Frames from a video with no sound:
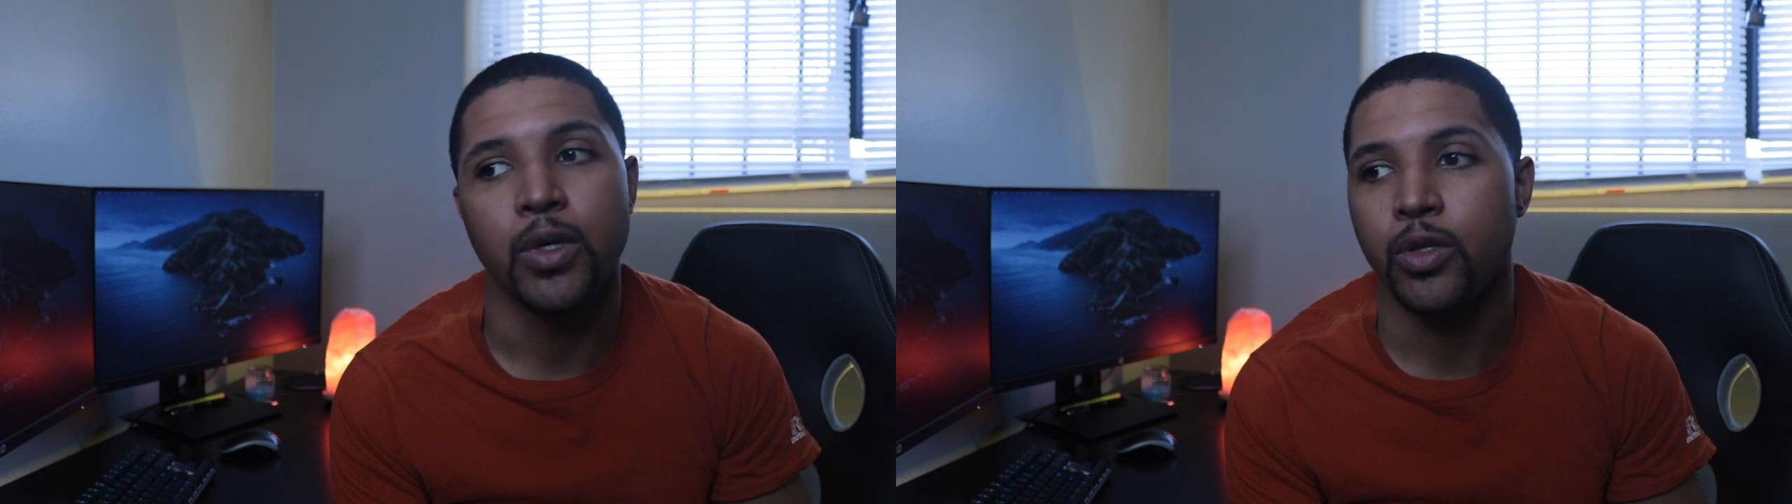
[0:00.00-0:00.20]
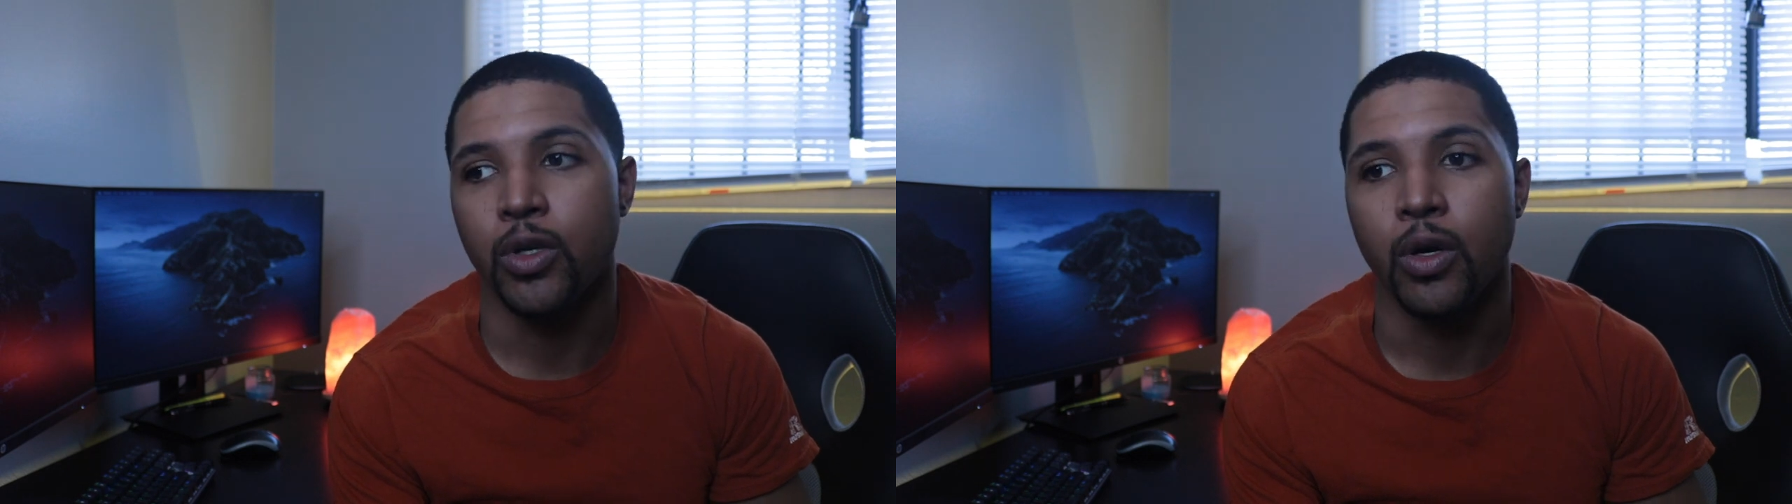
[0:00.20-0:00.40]

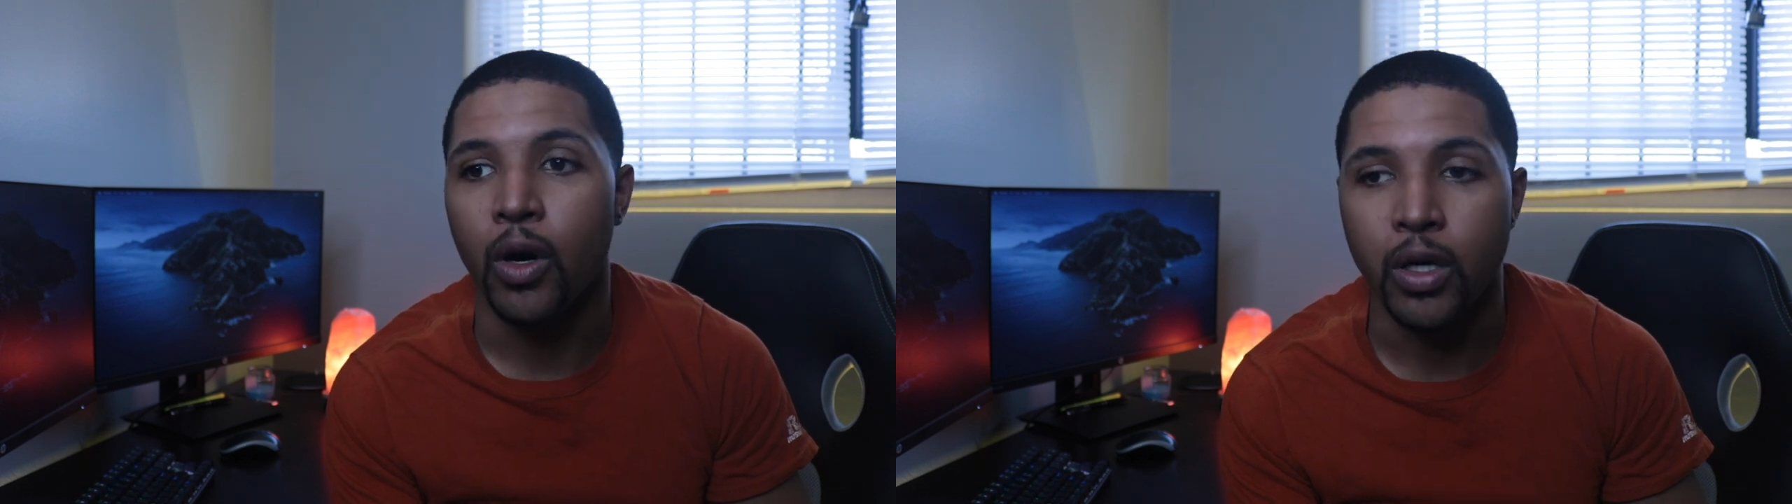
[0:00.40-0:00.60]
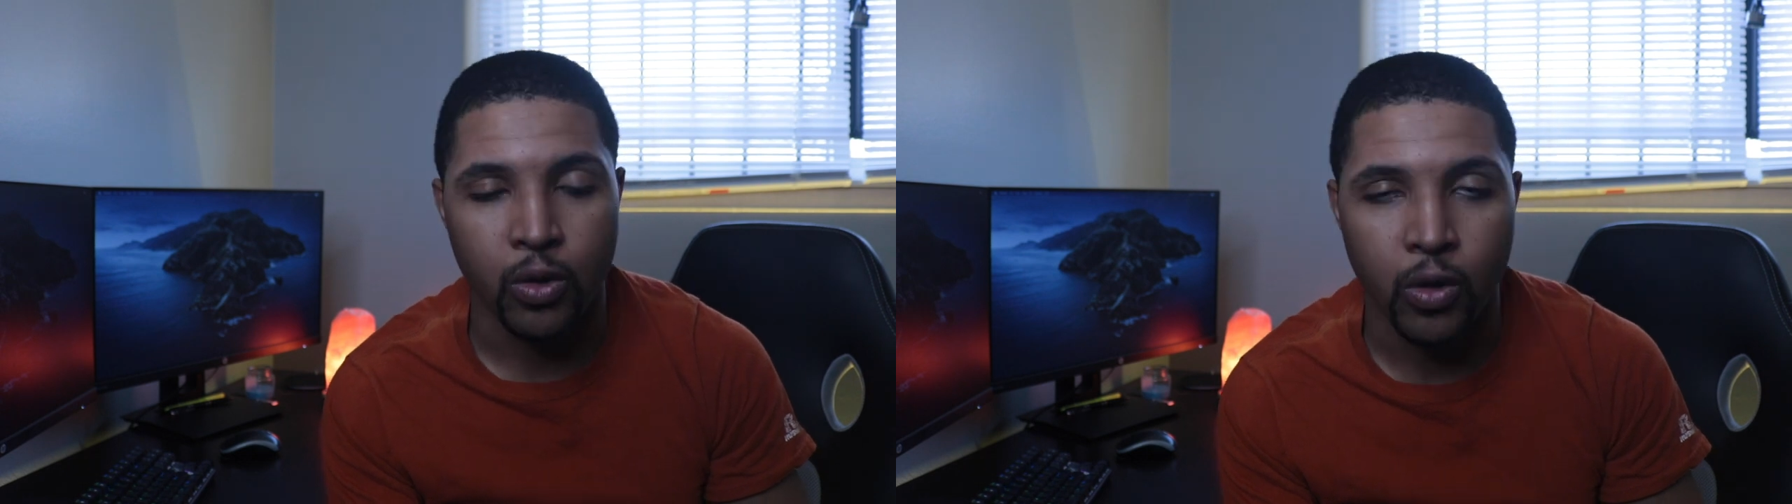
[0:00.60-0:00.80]
you know,
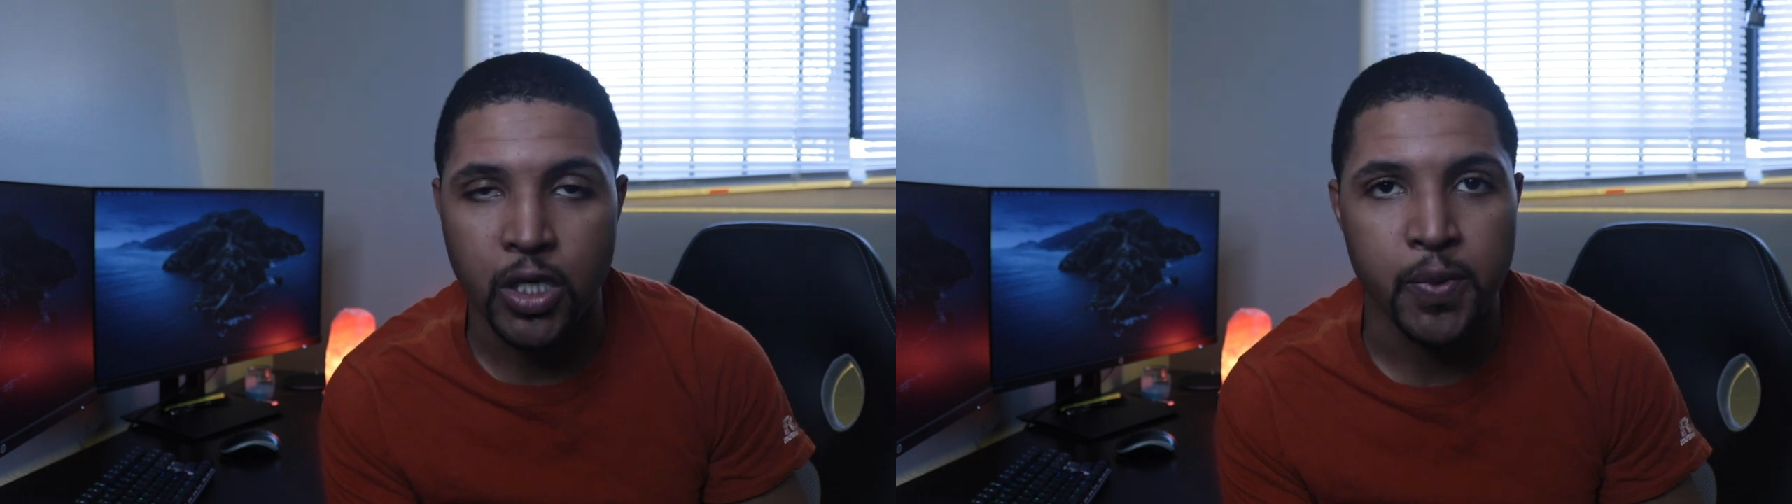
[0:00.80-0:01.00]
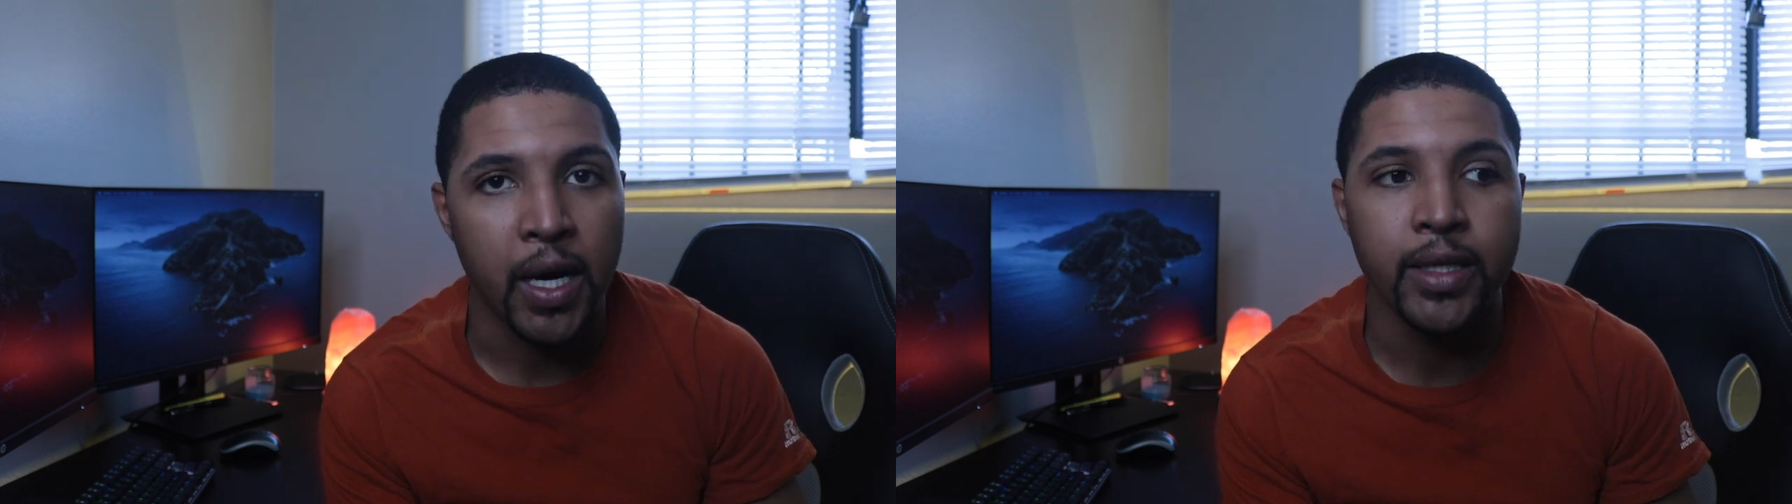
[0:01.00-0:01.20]
on a
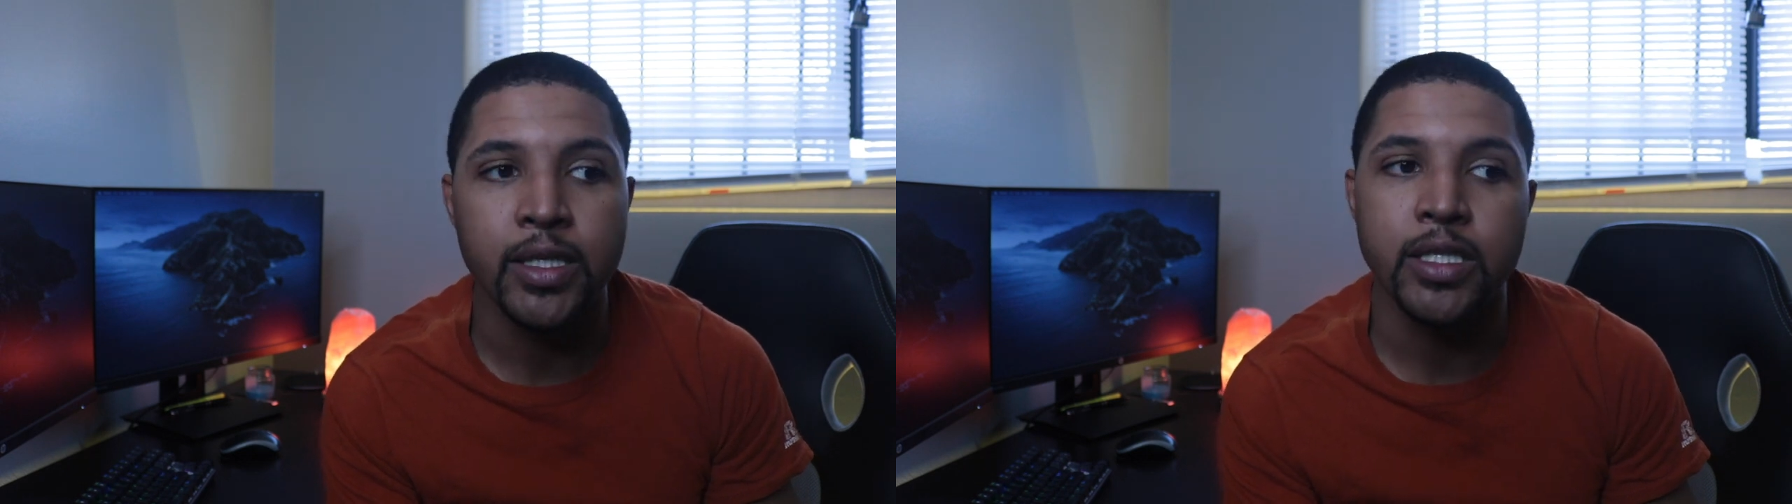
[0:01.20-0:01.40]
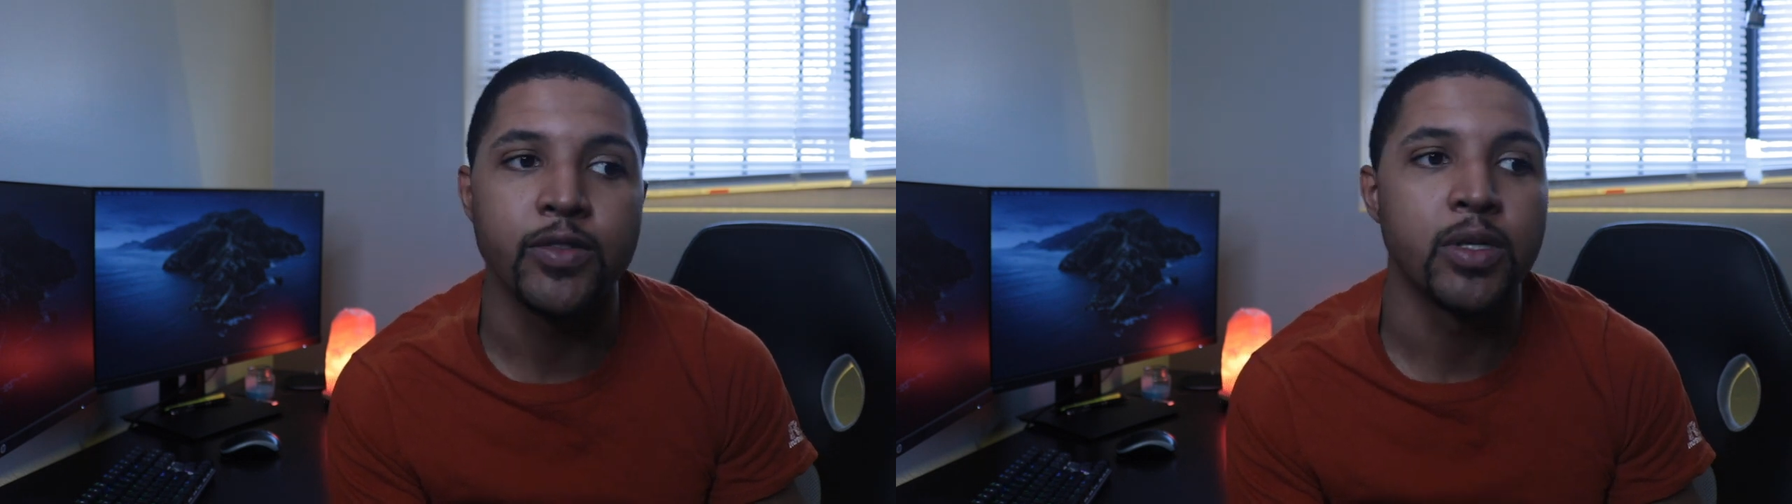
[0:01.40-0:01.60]

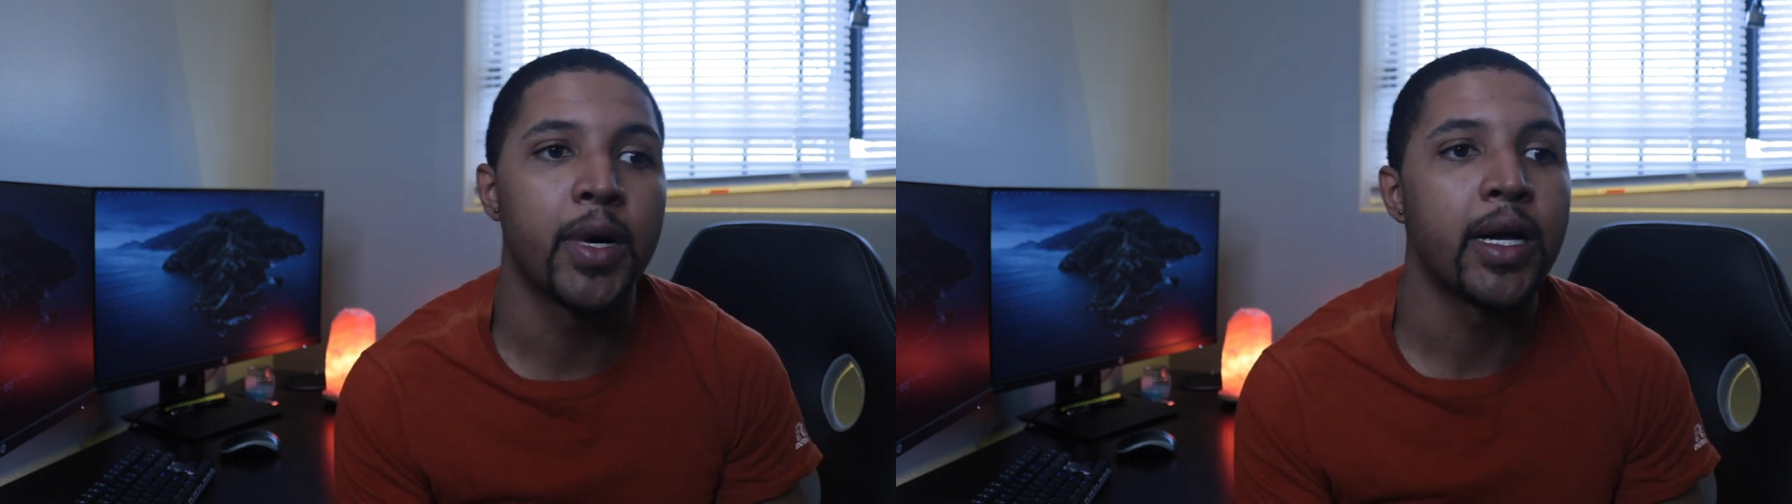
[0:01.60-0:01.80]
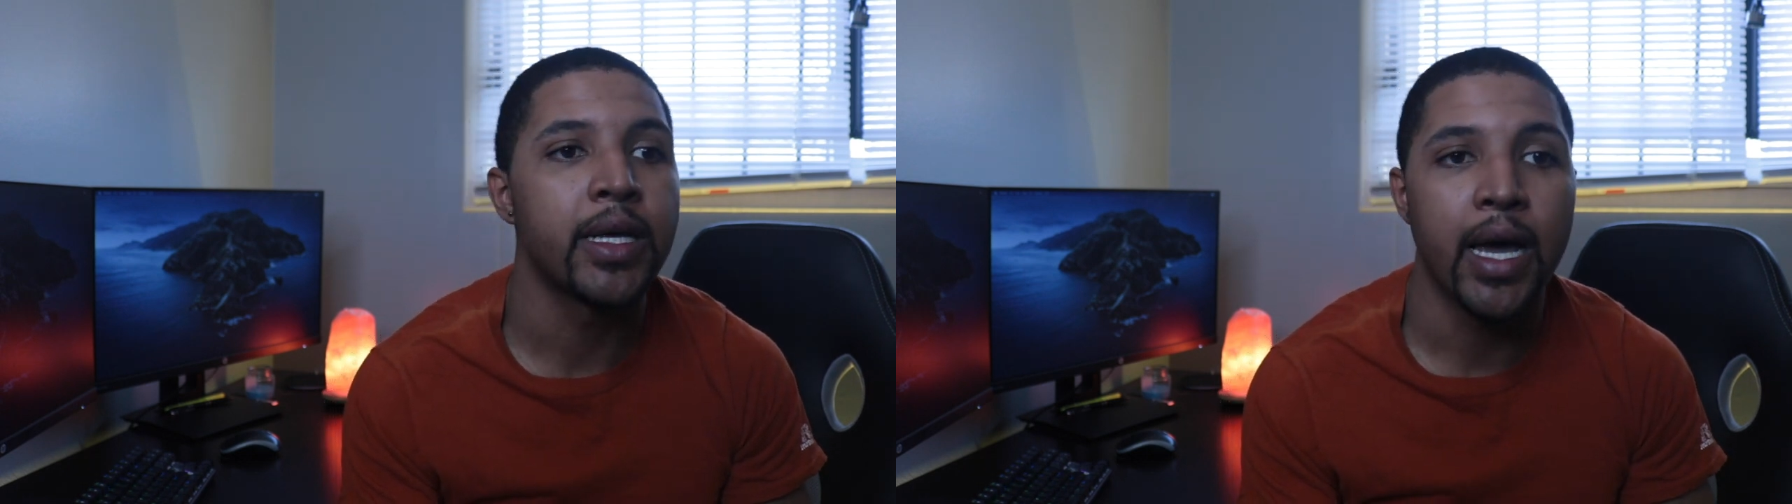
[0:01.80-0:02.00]
correspondence if
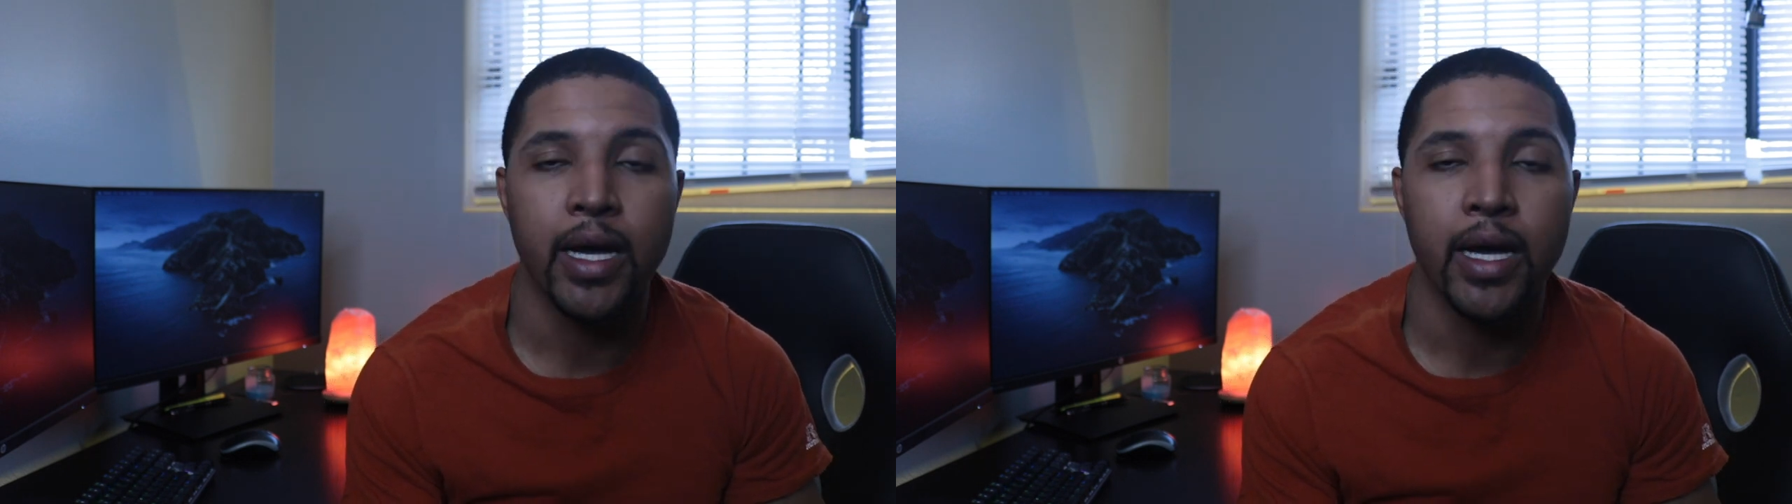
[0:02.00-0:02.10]
somebody